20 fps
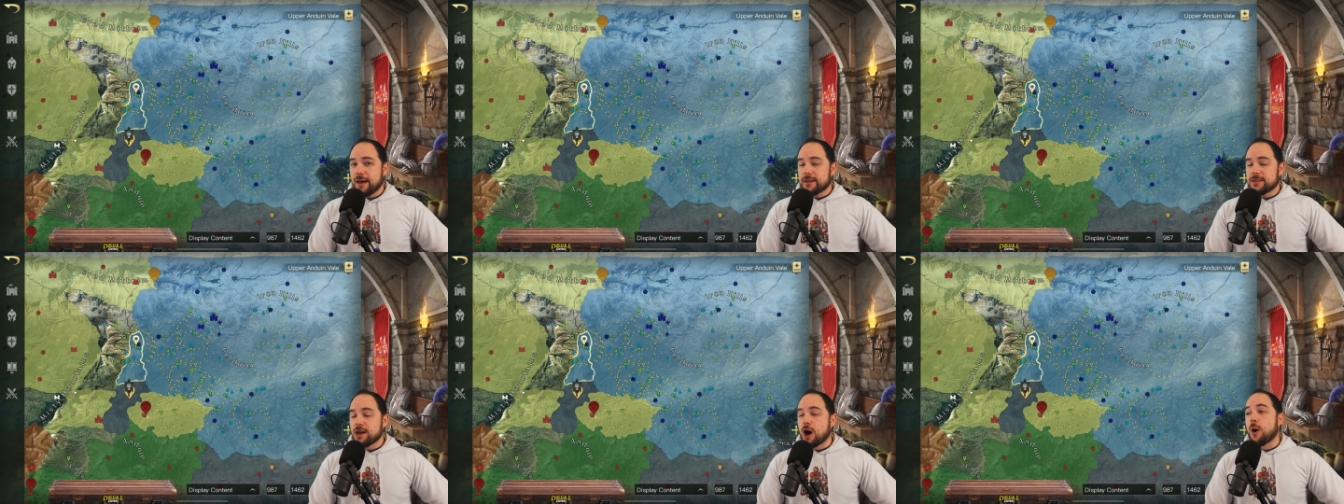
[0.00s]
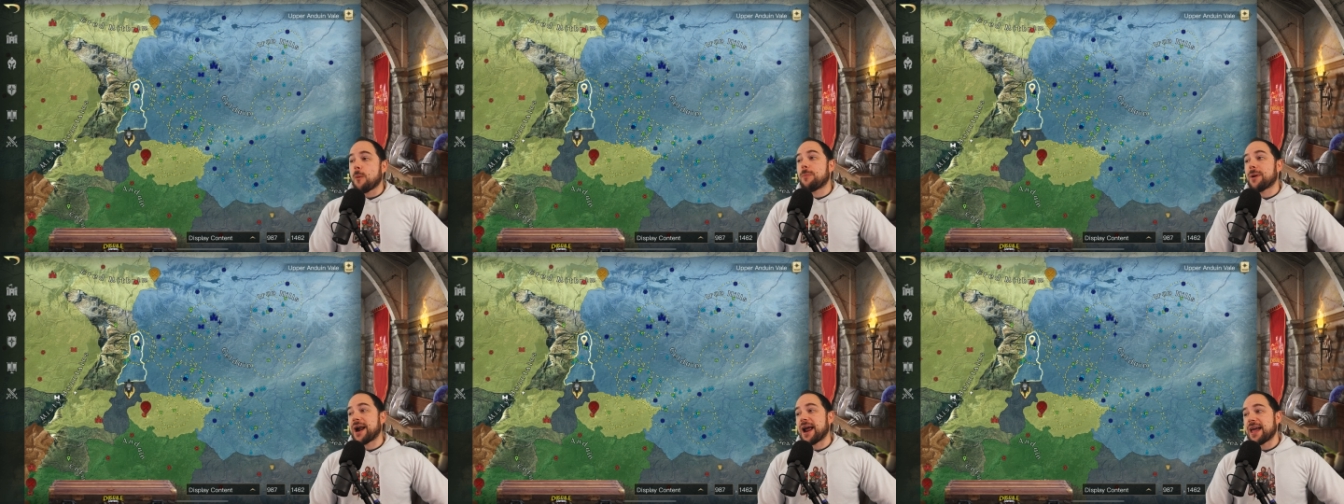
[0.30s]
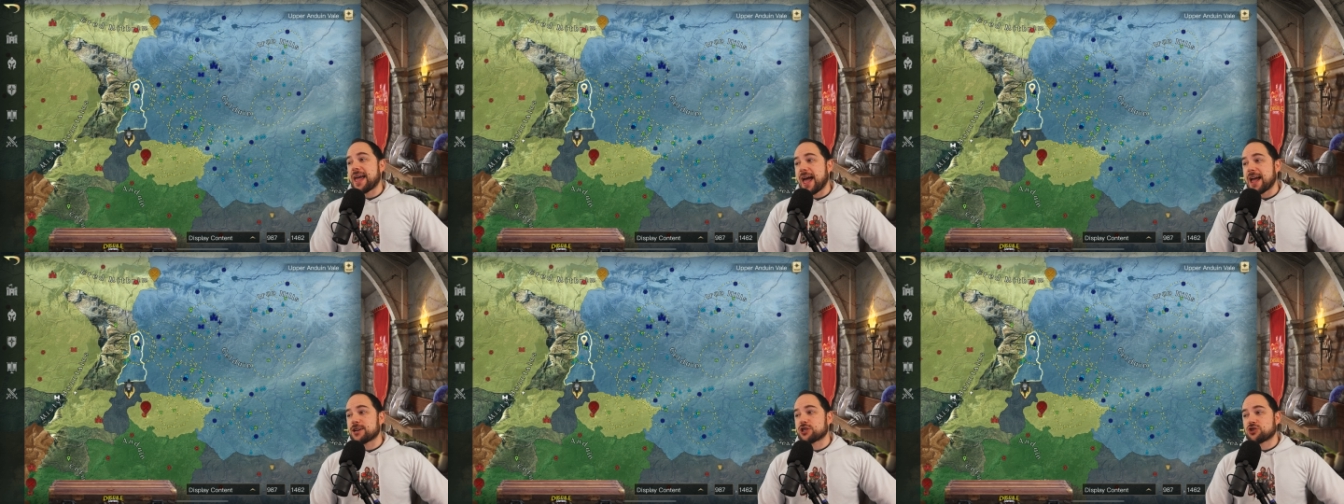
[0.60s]
yo, but I
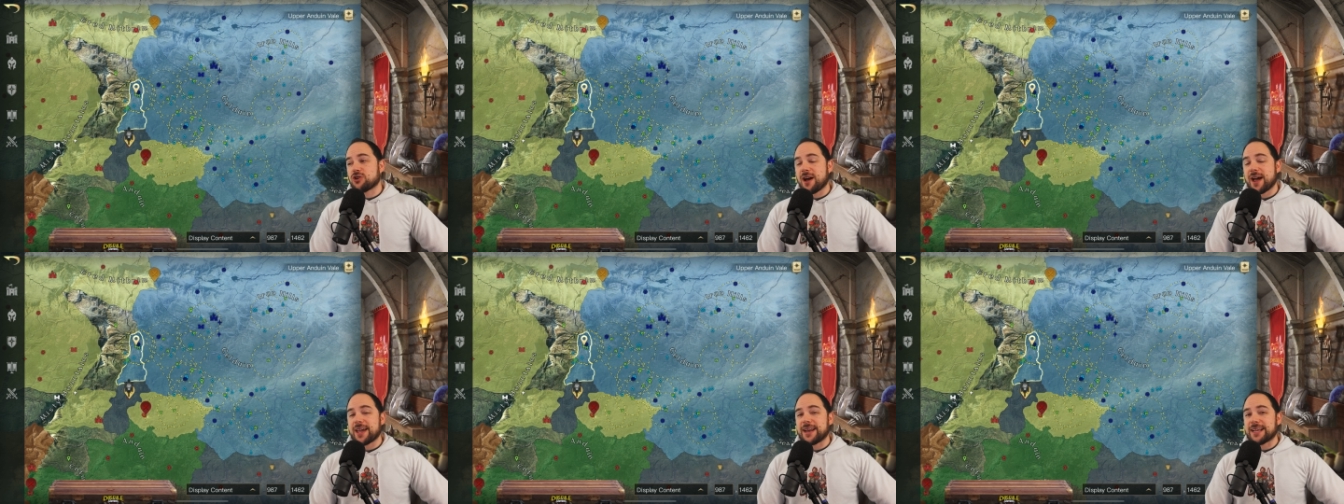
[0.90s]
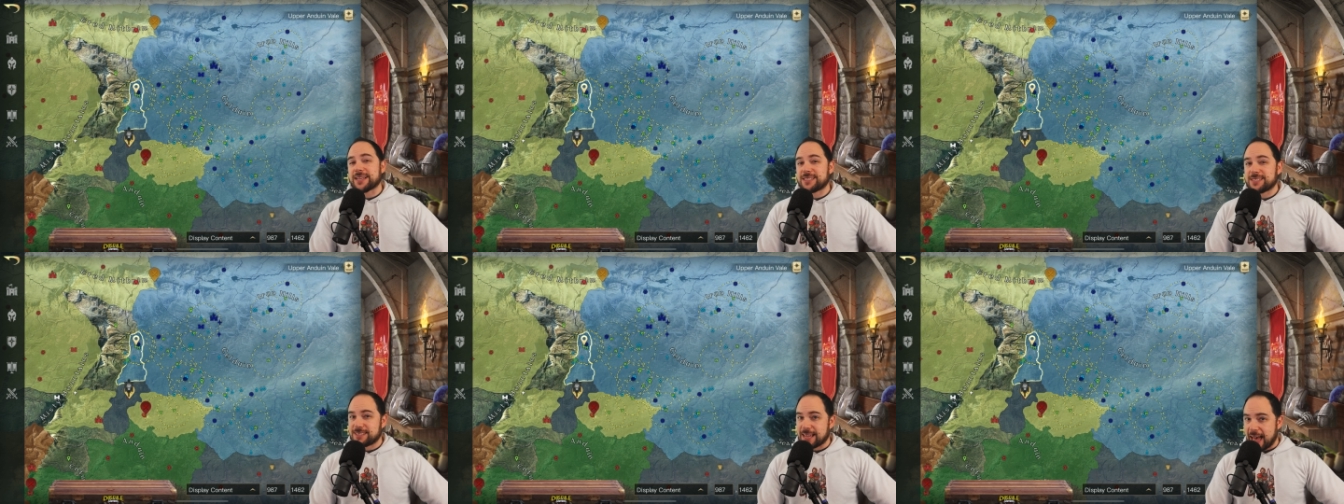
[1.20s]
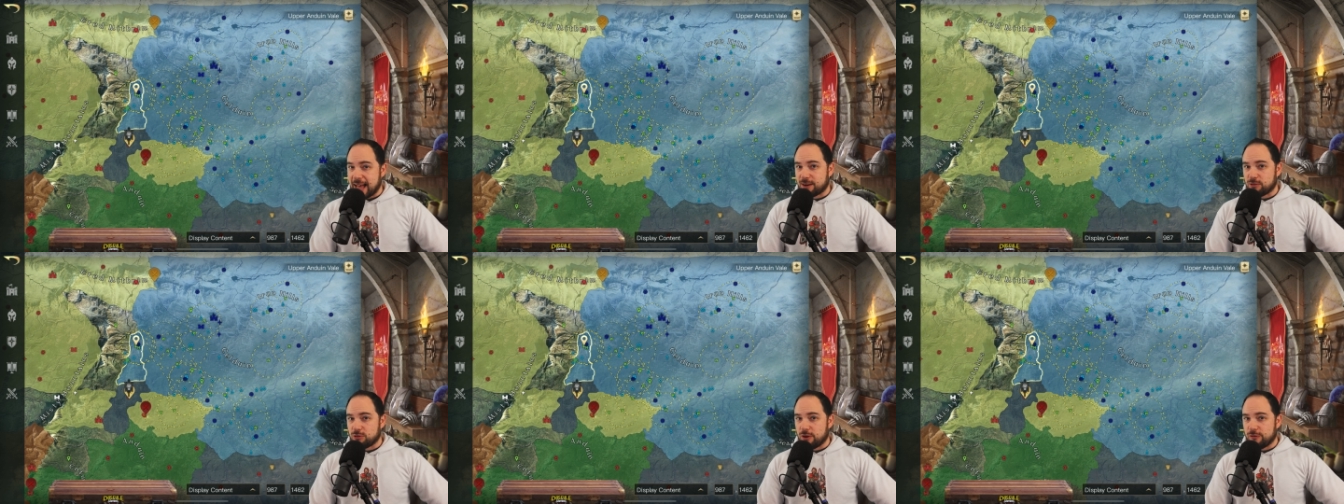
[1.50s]
ain't trying to
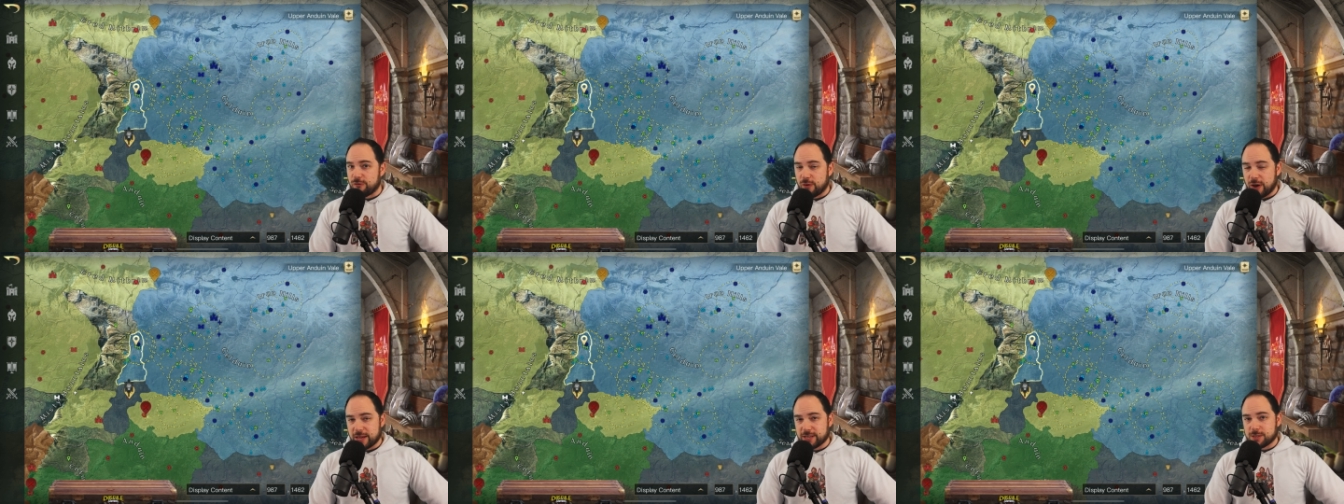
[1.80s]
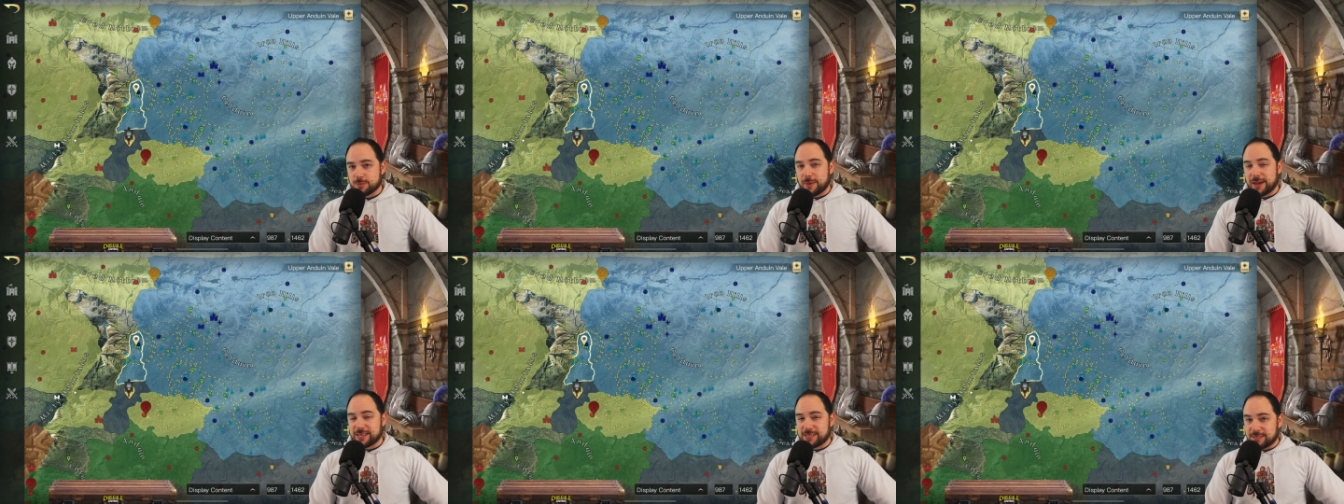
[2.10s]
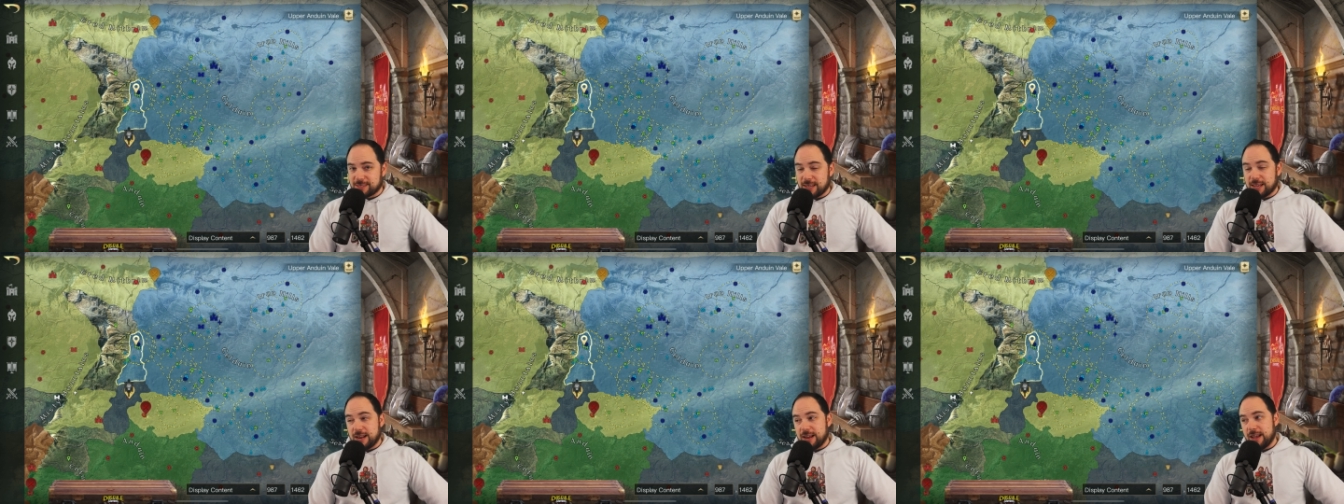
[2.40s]
sacrifice my
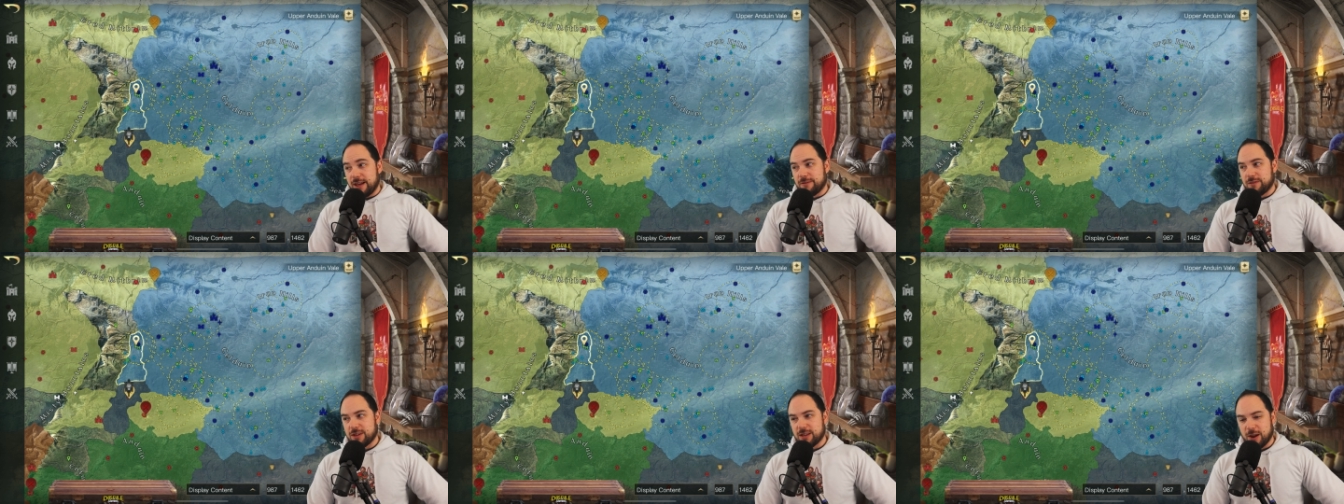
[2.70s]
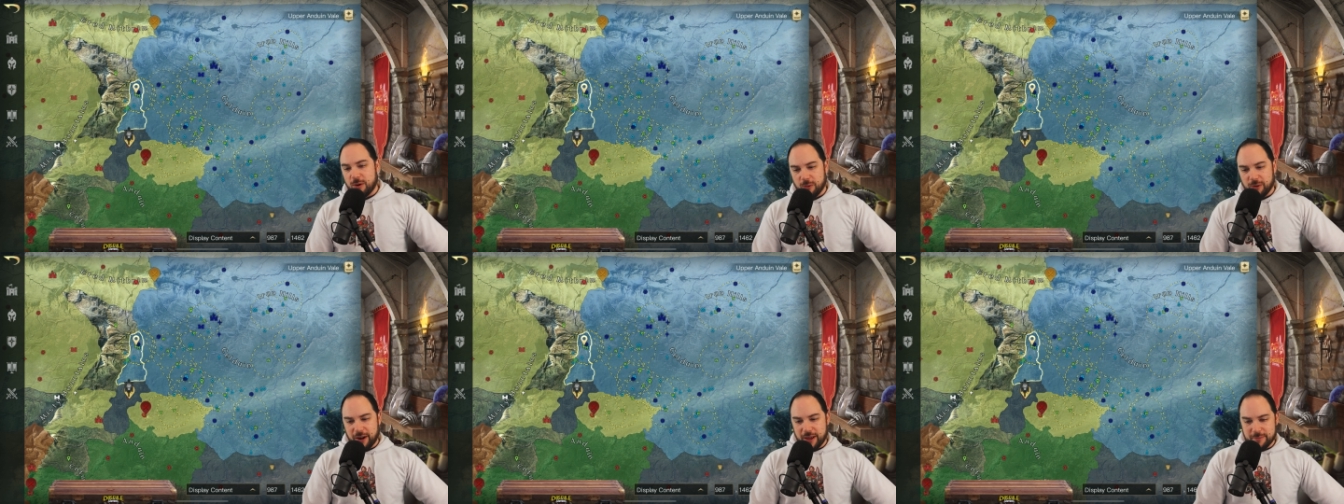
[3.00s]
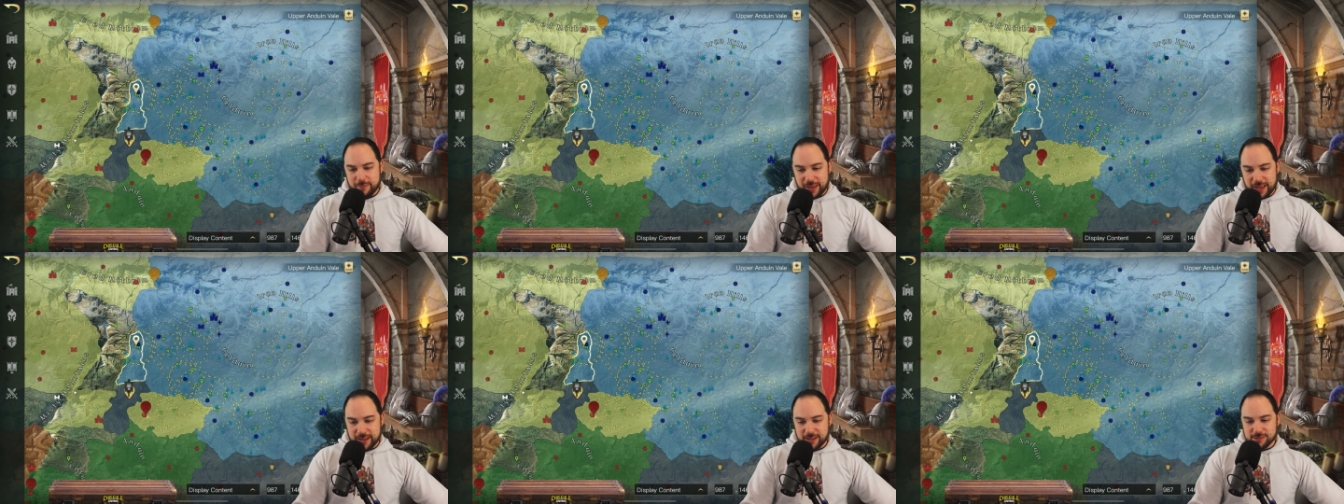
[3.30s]
city, if you know what I
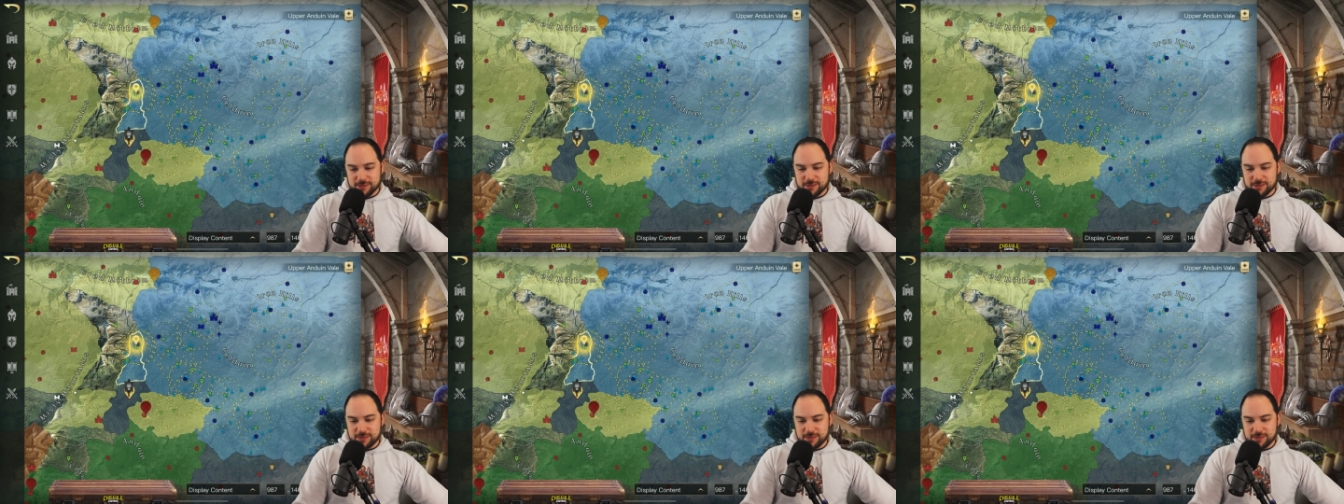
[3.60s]
mean.